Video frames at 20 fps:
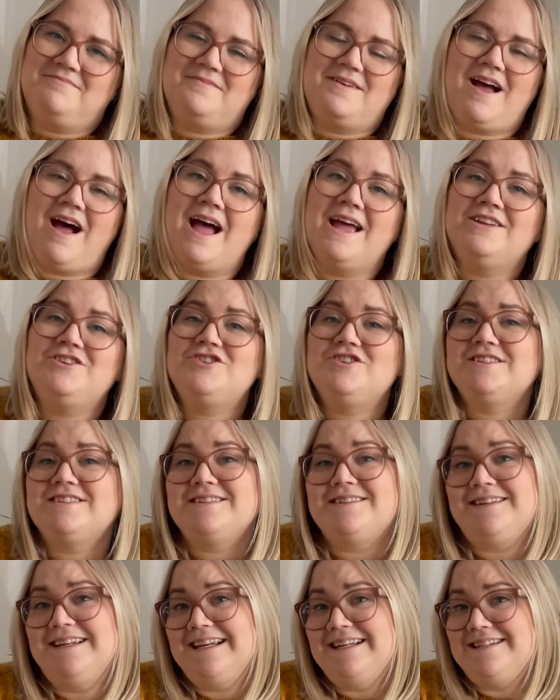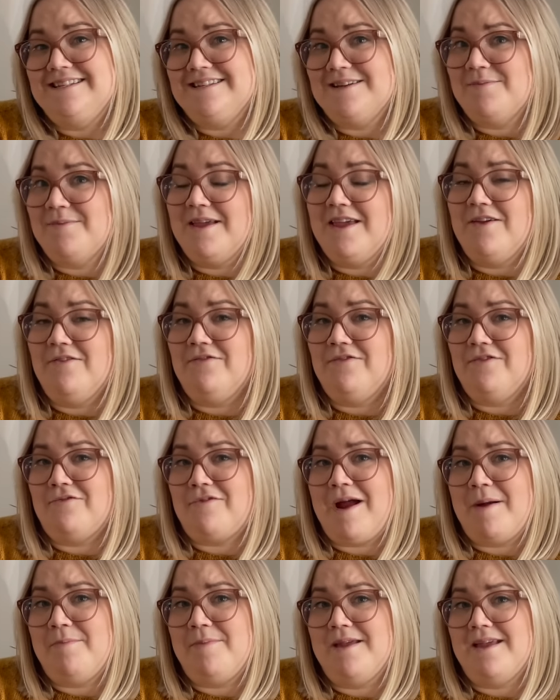I just did some gift
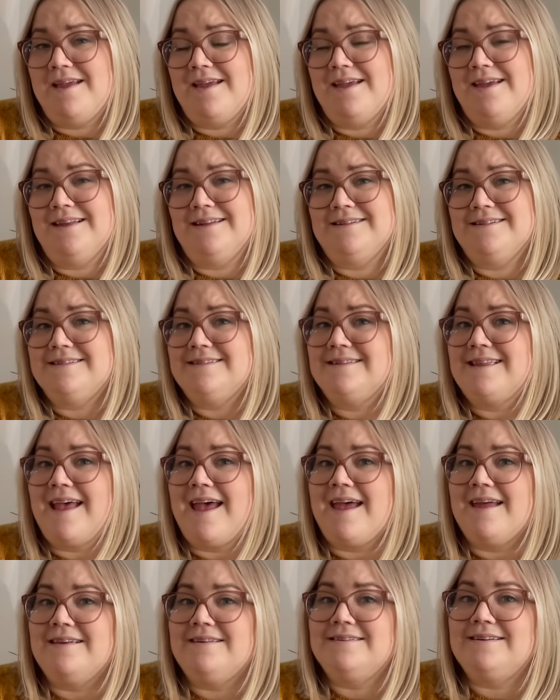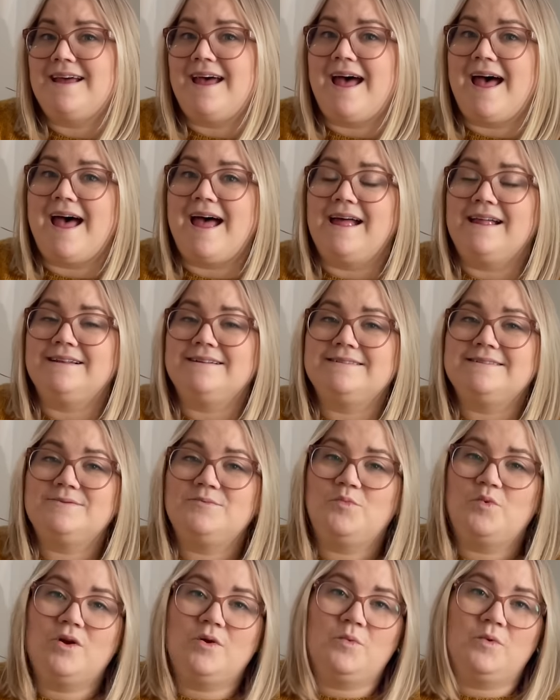wrapping instead, and
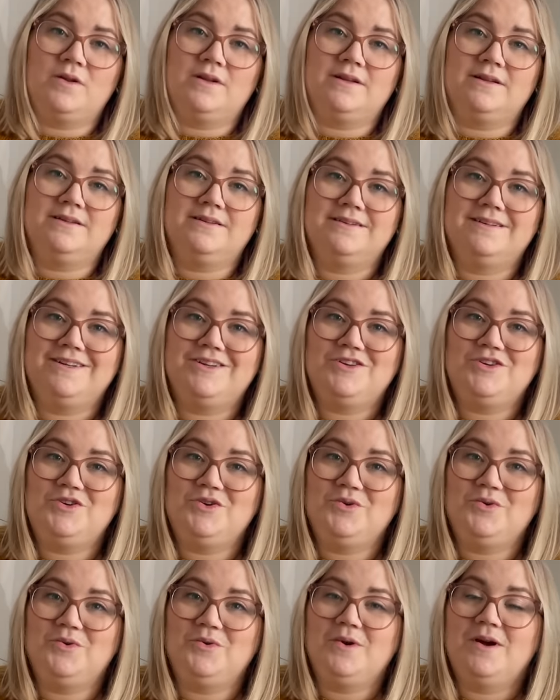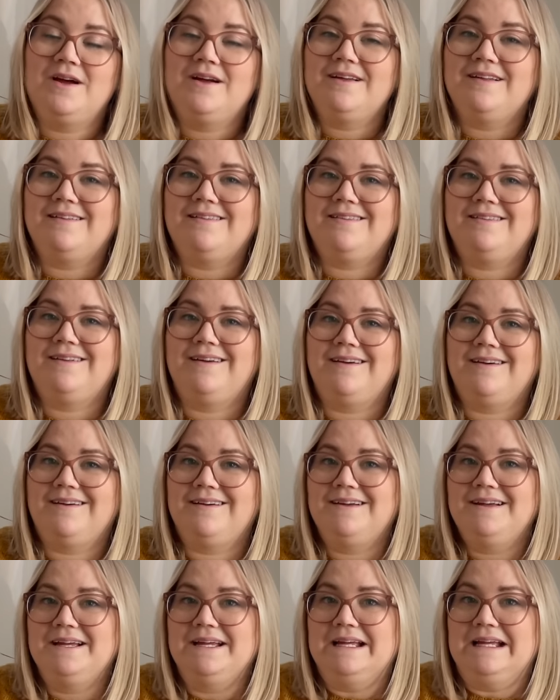we will do
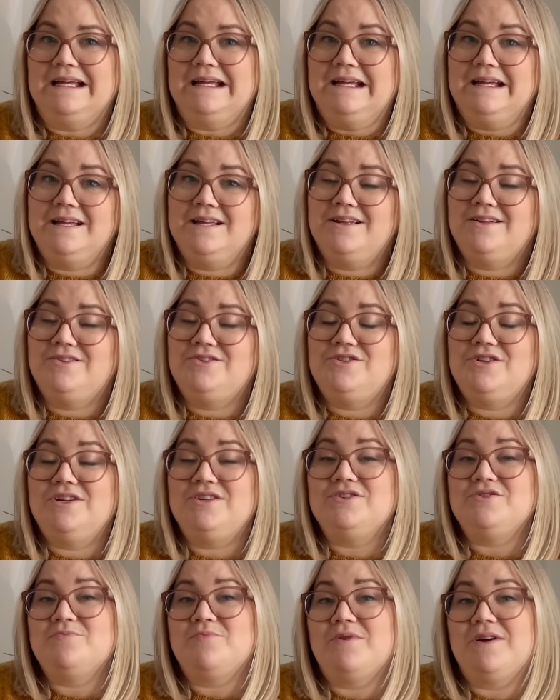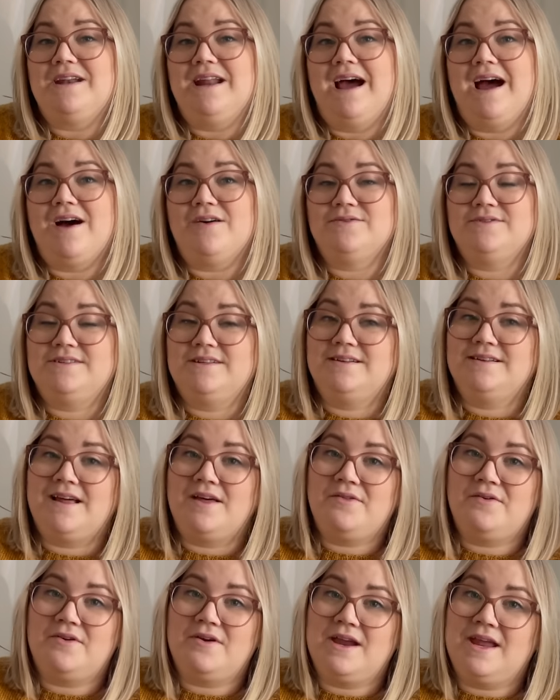the gingerbread house
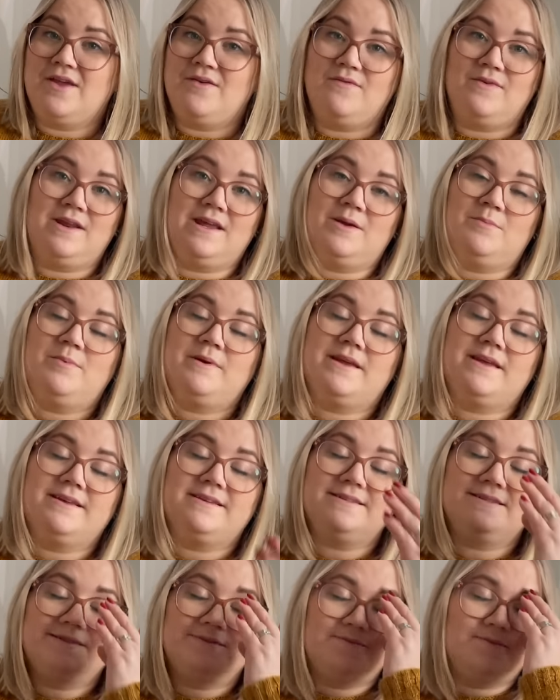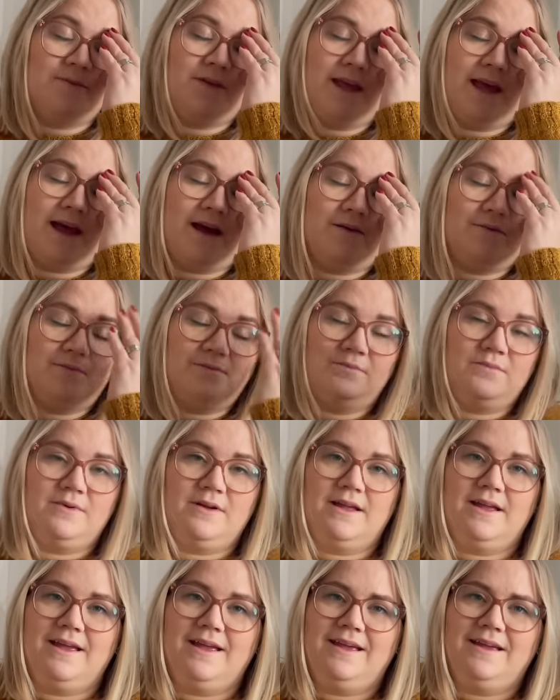another evening, because yeah,
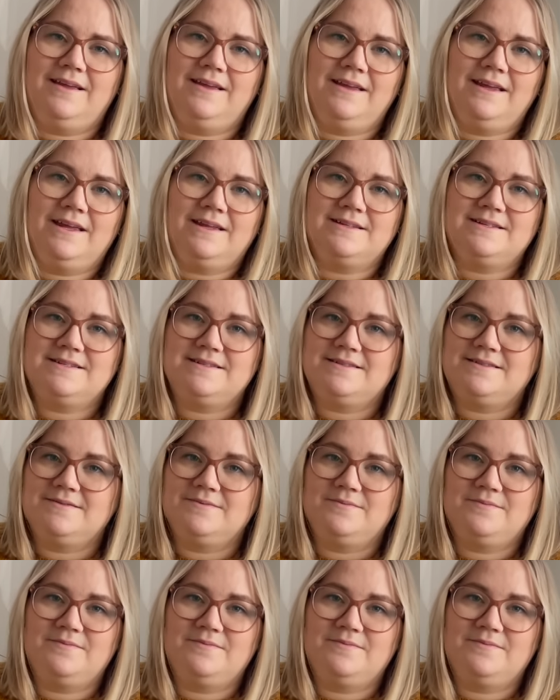it's